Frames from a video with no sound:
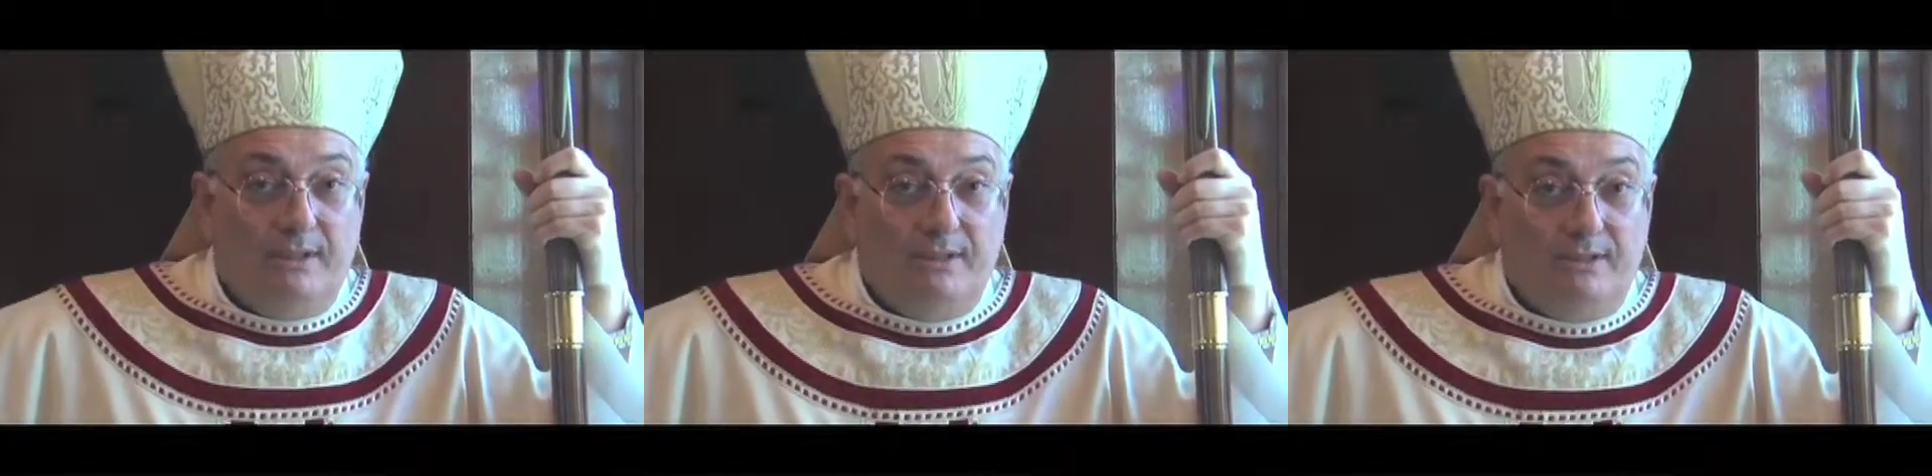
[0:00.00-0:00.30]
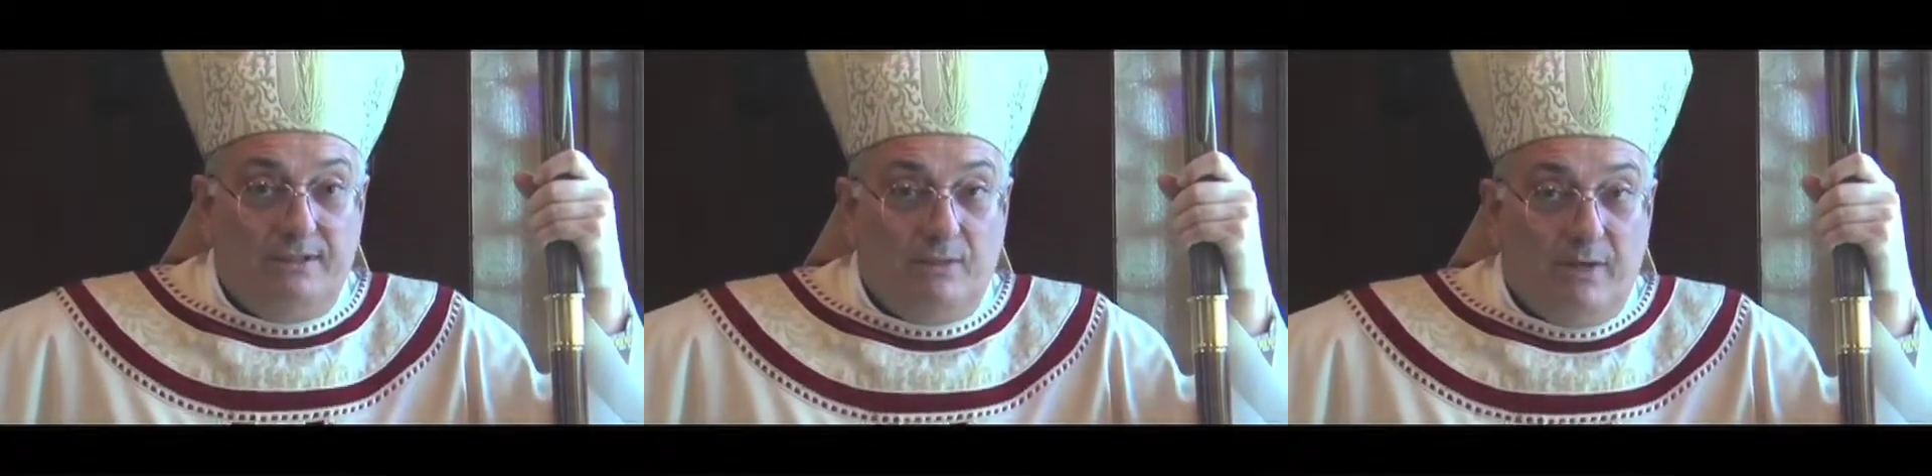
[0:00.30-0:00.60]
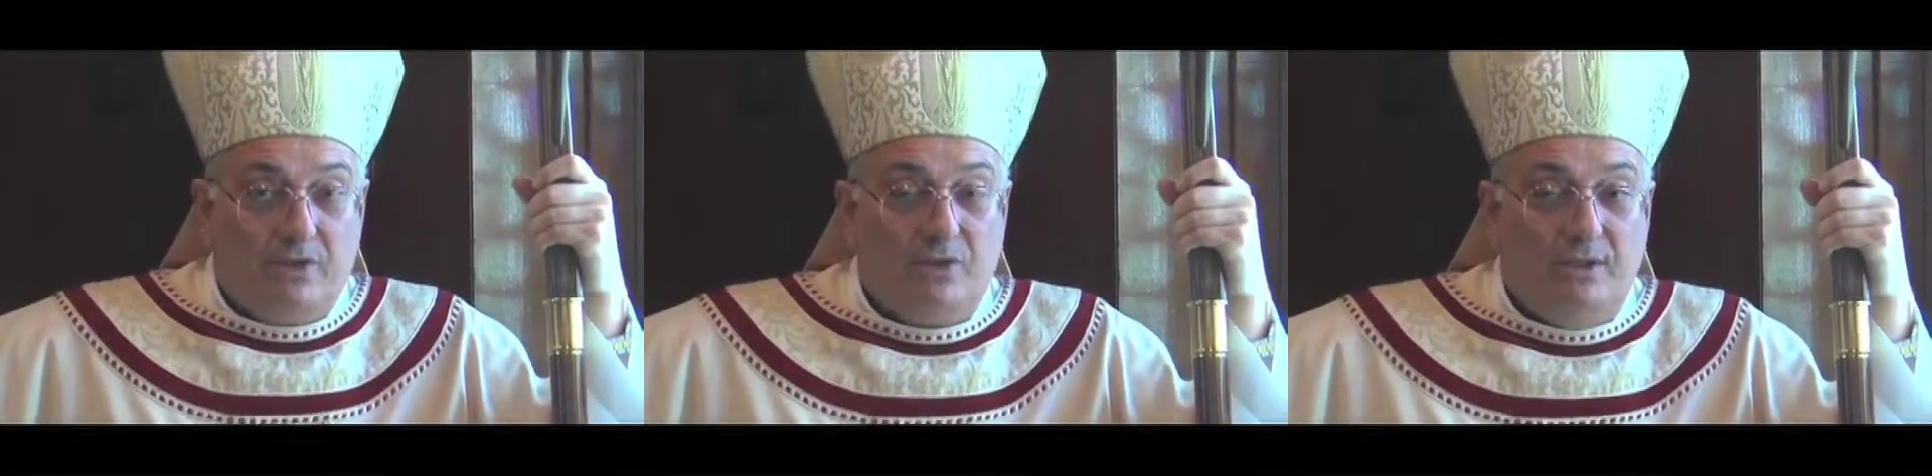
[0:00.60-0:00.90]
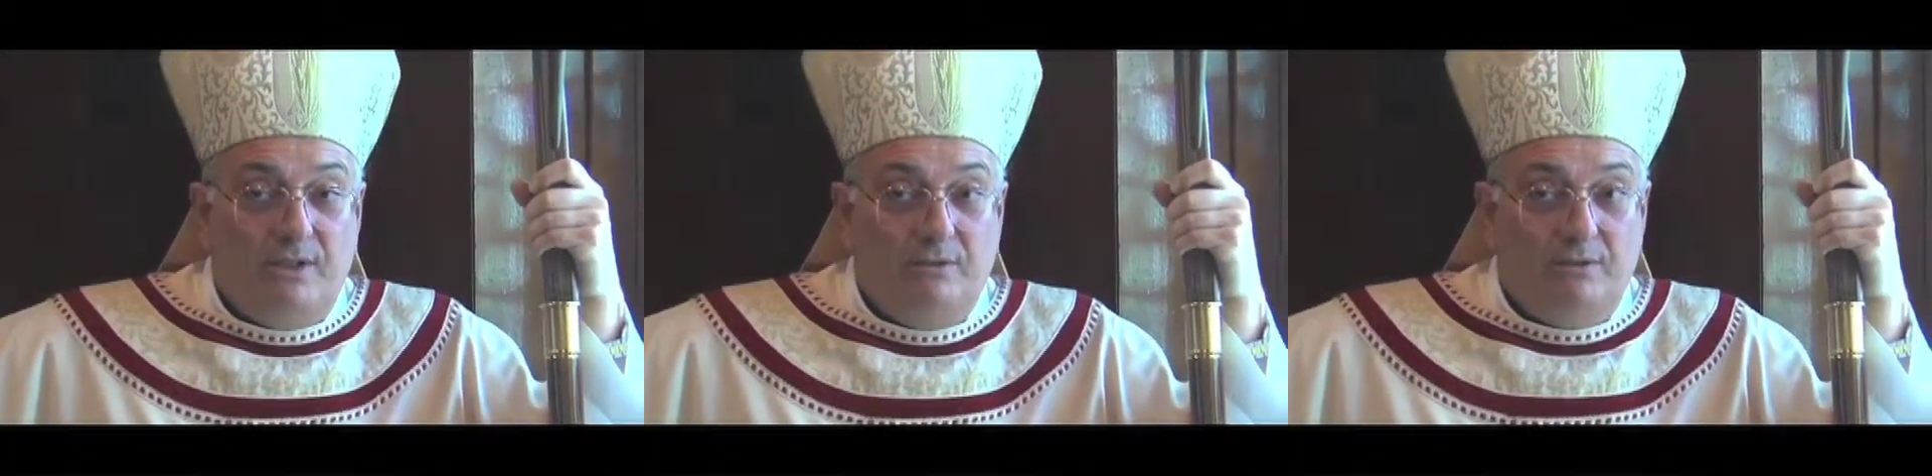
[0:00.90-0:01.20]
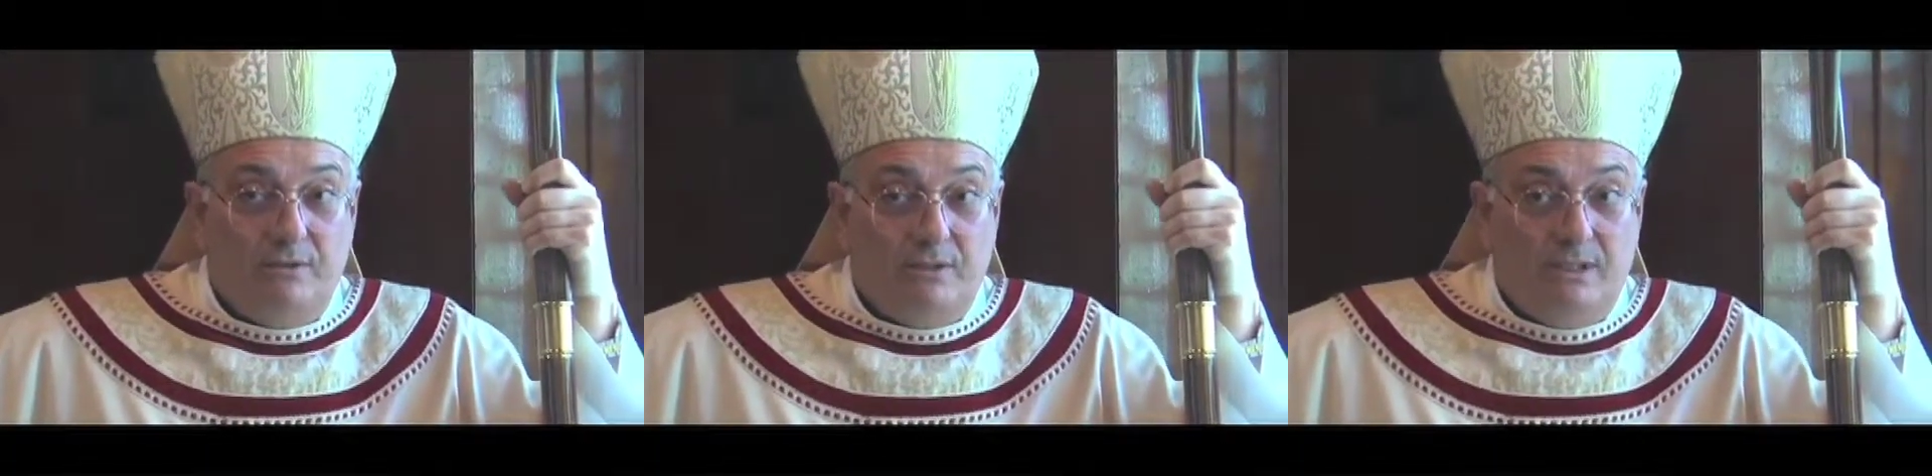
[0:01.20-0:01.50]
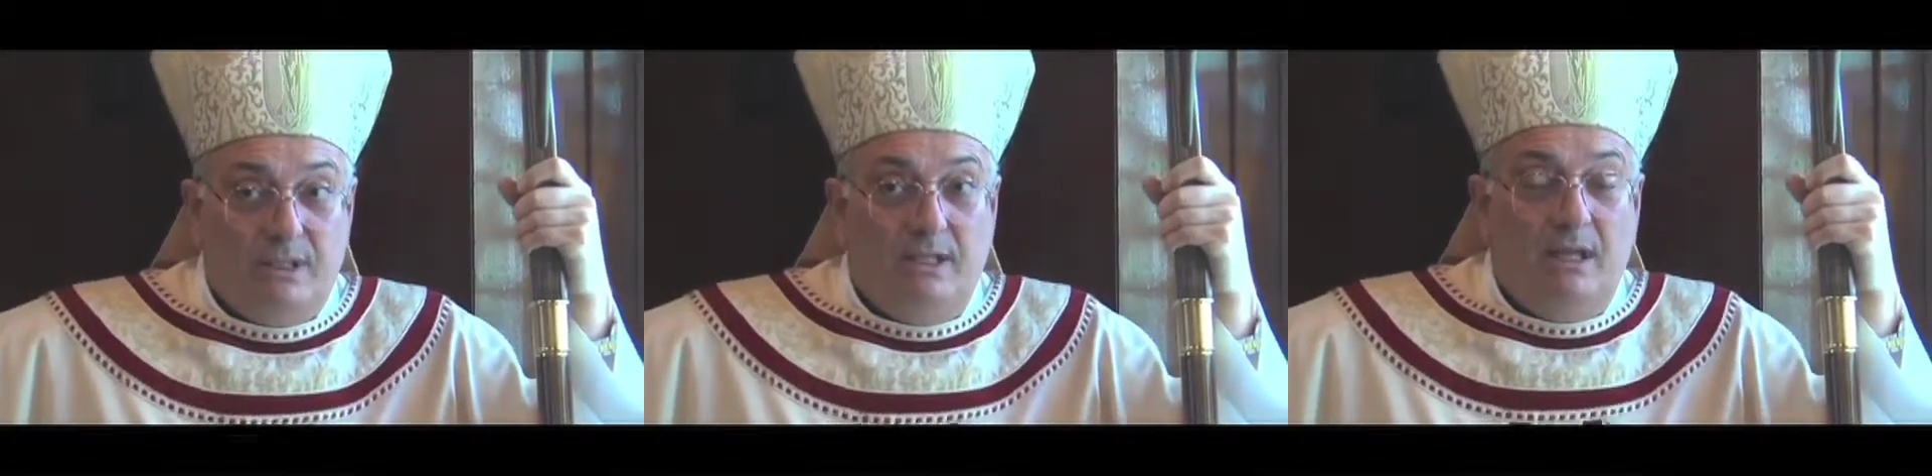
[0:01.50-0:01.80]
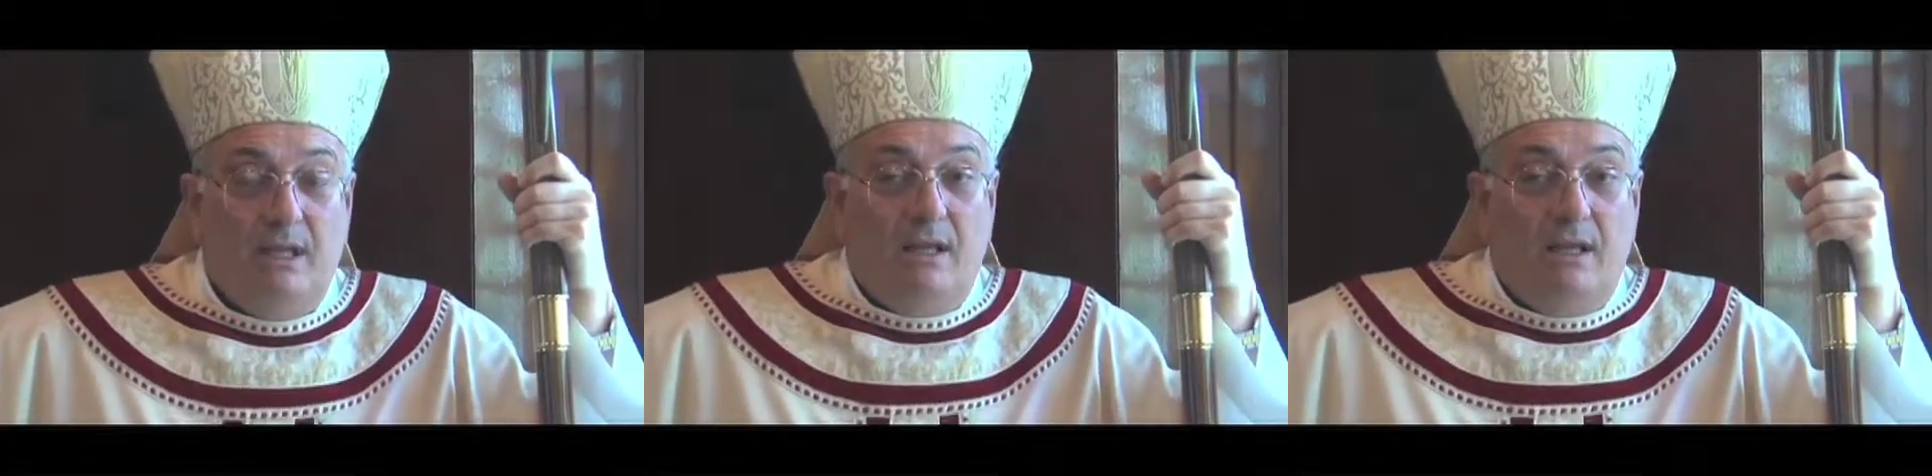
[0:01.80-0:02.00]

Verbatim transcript: and direction here to see